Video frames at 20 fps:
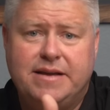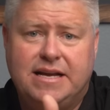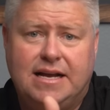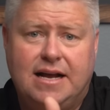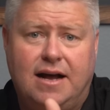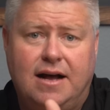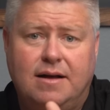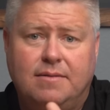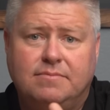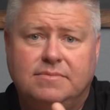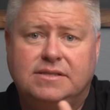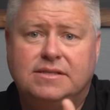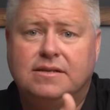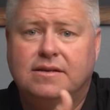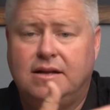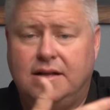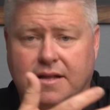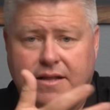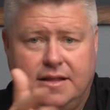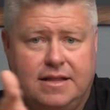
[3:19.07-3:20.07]
becomes
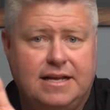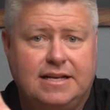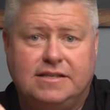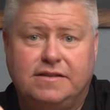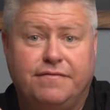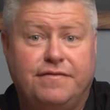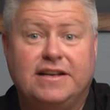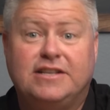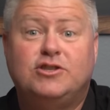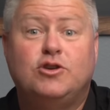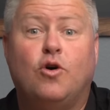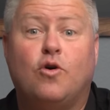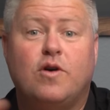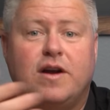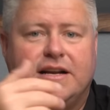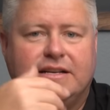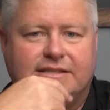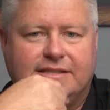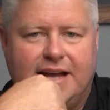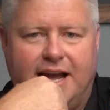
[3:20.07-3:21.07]
this
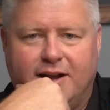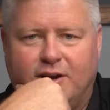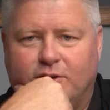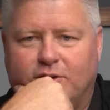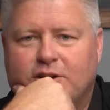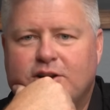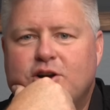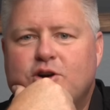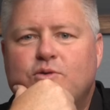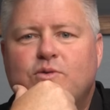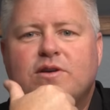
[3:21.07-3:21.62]
victorious cycle,